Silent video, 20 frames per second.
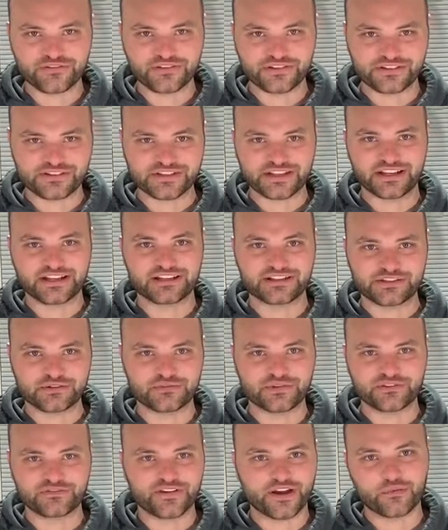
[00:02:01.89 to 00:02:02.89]
it's gonna
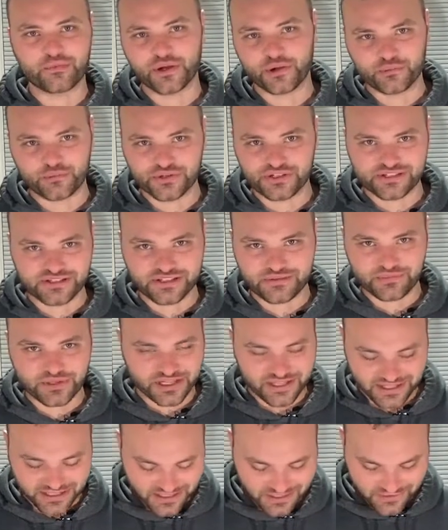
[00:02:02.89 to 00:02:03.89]
be a 5-pound brisket by
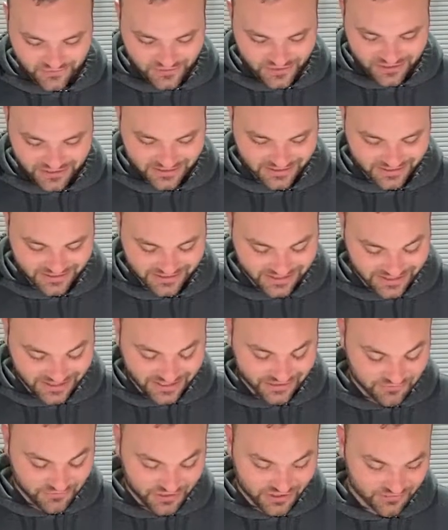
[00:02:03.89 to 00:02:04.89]
the end of it, and
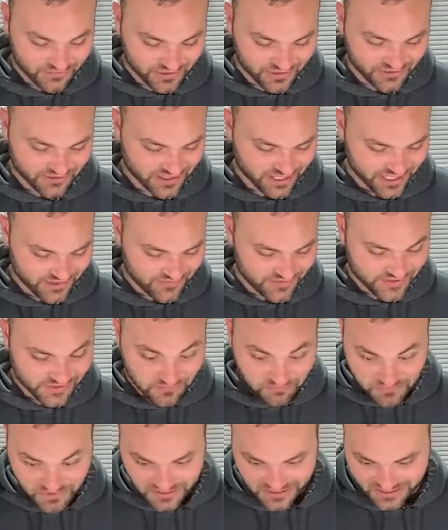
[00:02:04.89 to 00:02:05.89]
I want to be able to have
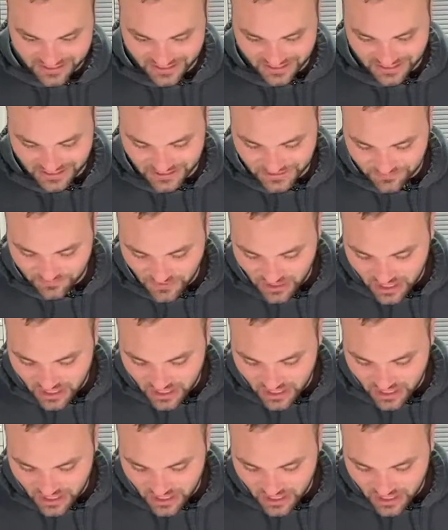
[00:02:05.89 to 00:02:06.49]
something to eat.